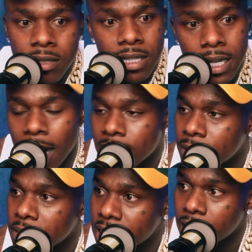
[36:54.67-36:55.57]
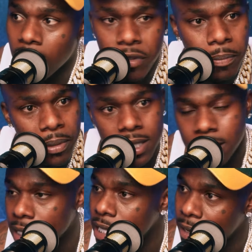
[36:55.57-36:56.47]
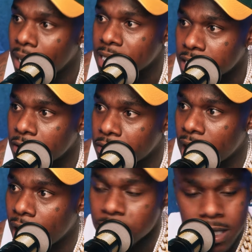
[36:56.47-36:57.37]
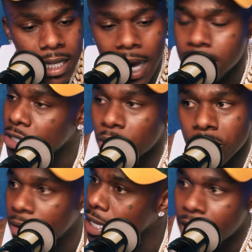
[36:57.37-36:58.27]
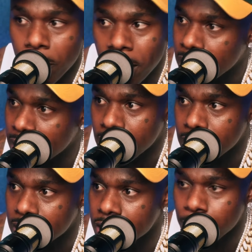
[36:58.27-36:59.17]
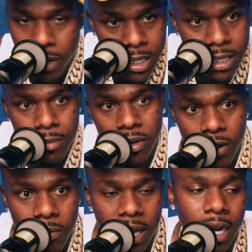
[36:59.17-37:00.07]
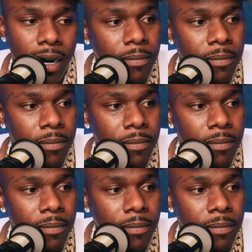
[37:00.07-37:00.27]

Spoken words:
and goddamn getting off the bus and let myself in the house and lock the door. Don't let nobody in until your brothers come home. Like